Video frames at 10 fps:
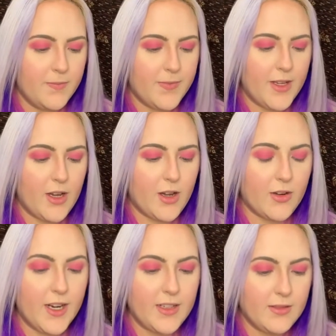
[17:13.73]

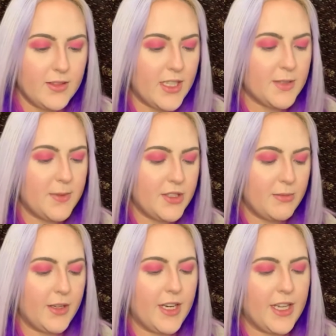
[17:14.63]
Alright, next brush I'm
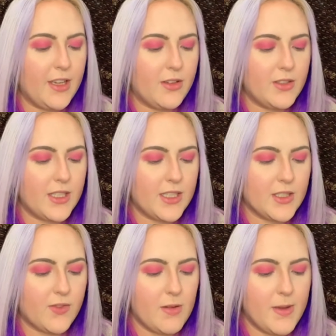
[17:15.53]
going to use is
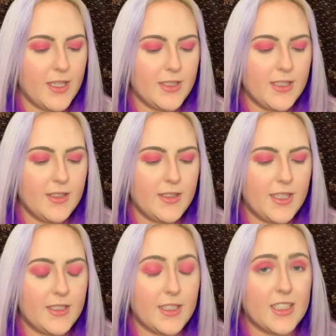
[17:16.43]
from Essence.
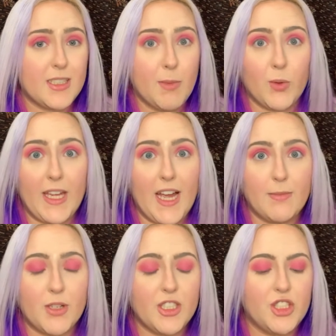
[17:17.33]
It's a smoky eye
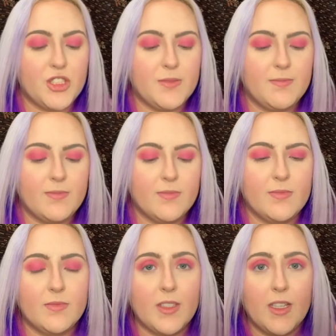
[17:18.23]
brush.
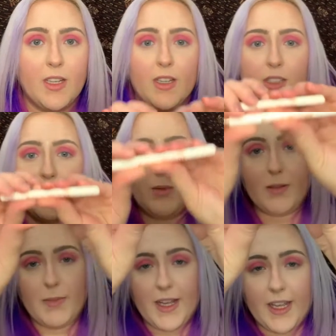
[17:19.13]
It's one of
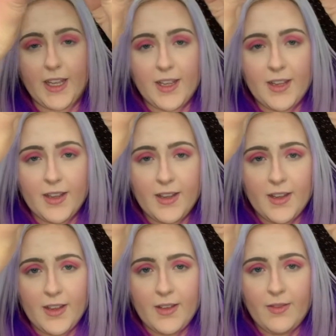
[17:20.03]
my
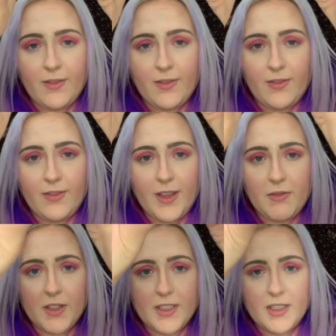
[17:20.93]

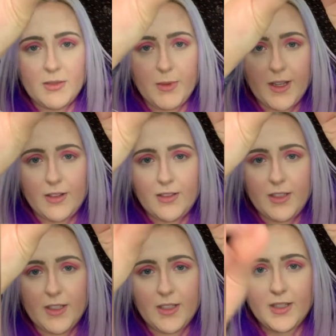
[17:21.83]
favorites as well.
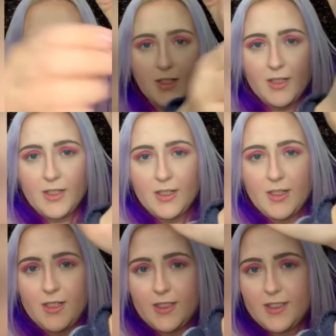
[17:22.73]

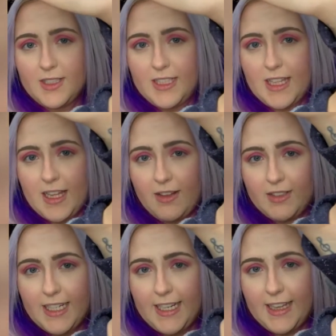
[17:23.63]
See that how
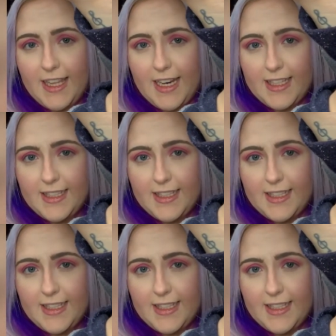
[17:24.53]
tiny that is?